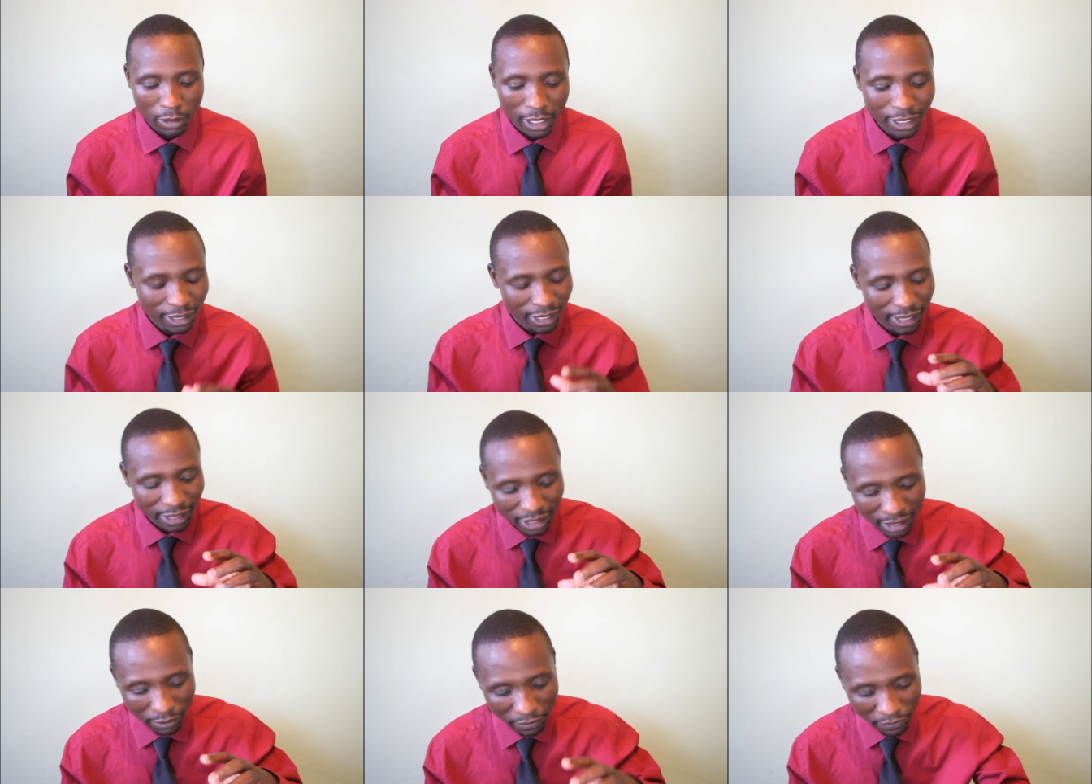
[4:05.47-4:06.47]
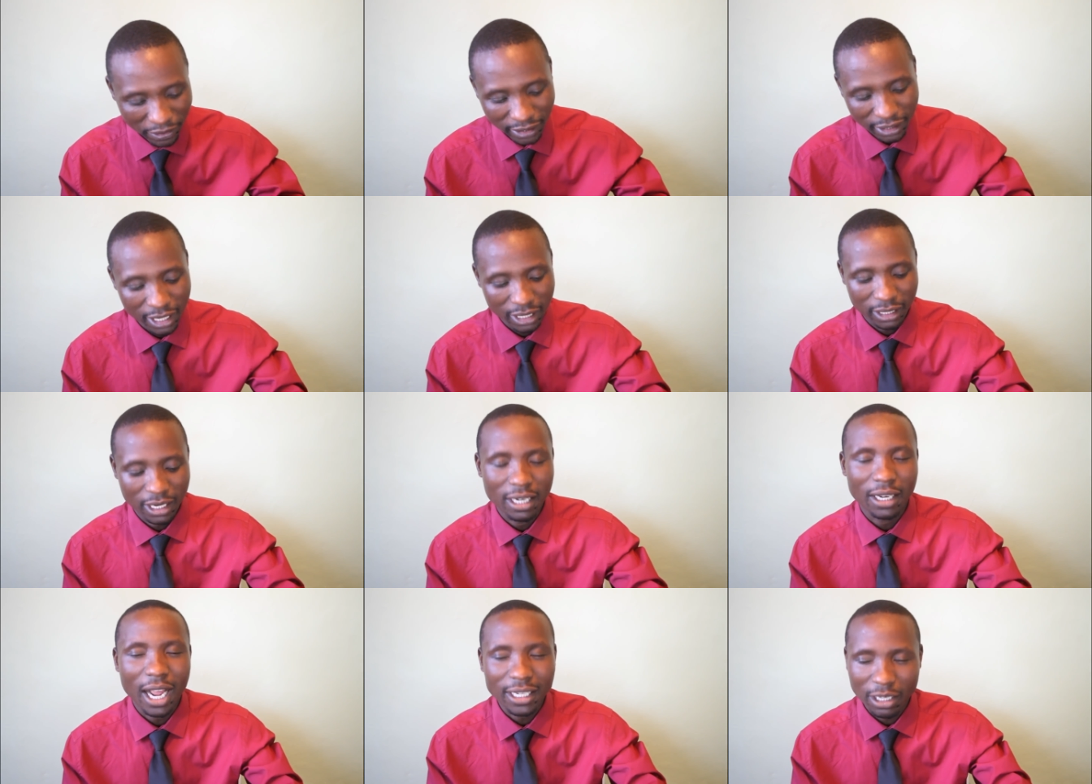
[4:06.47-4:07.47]
let's just face this and
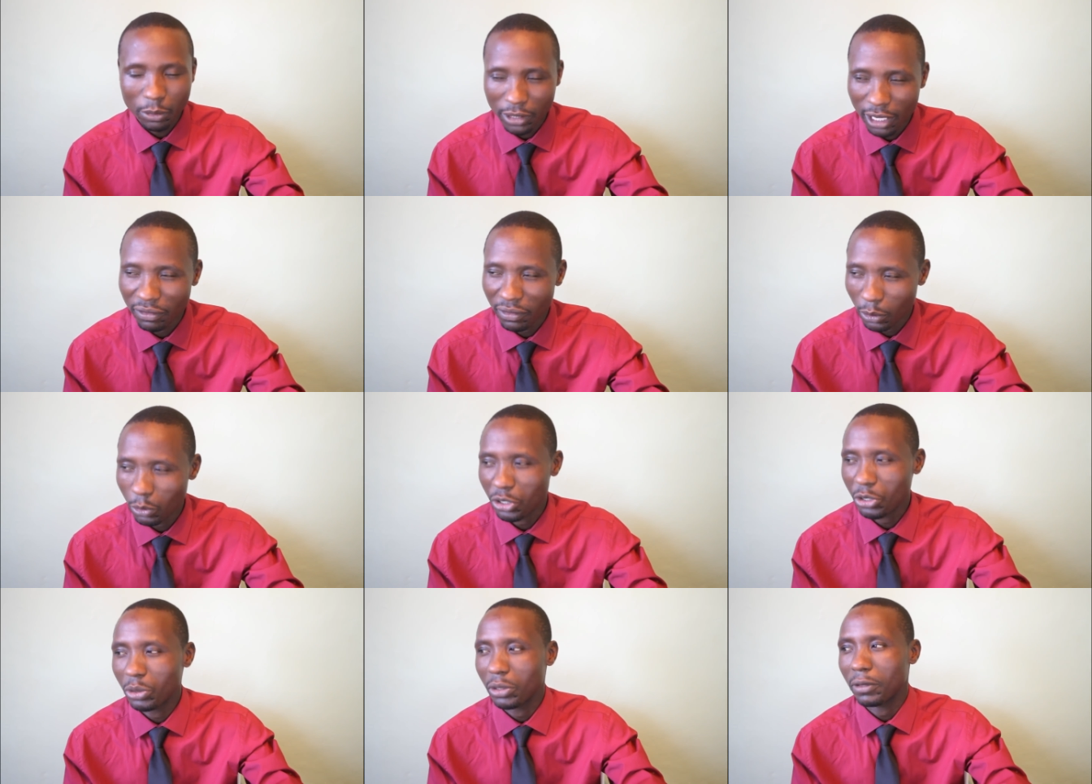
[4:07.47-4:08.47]
ask ourselves a question.